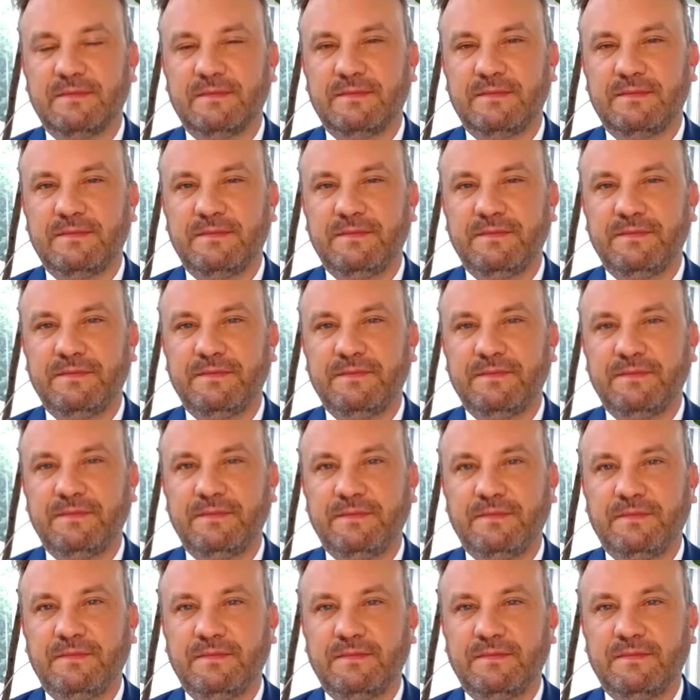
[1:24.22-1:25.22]

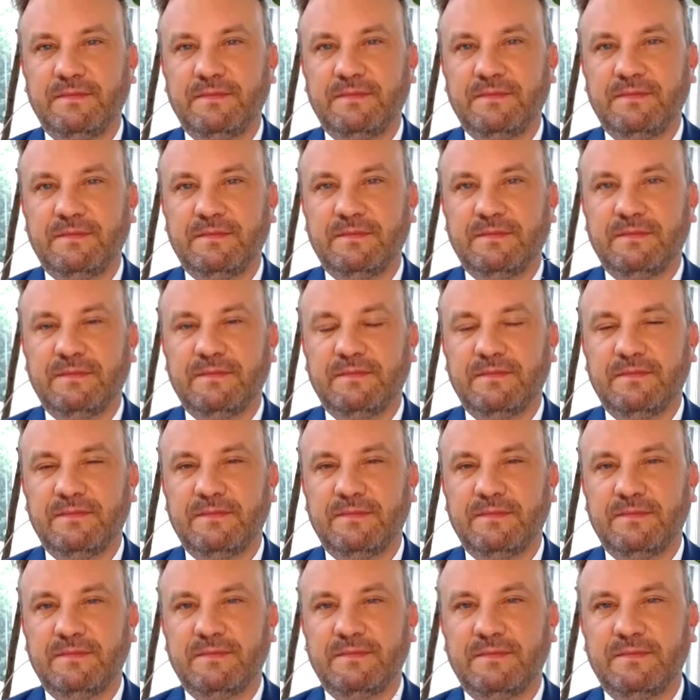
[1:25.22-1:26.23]

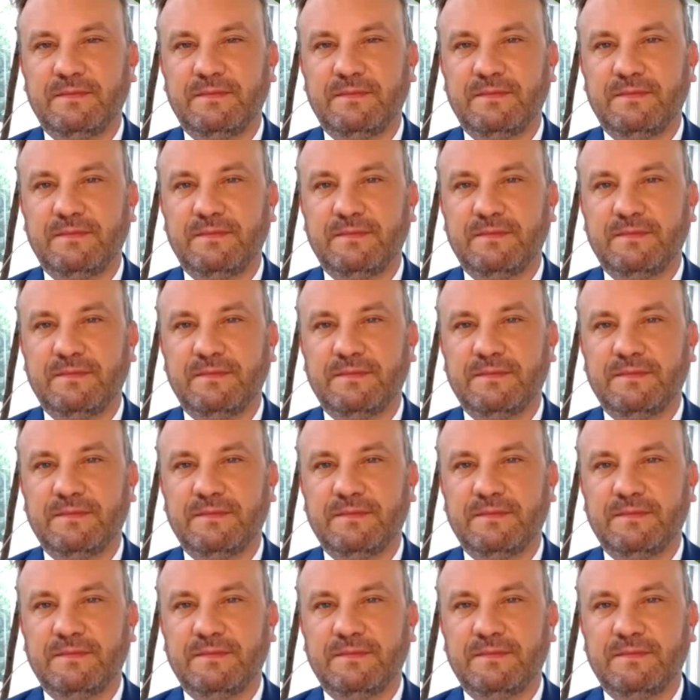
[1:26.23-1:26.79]
[no speech]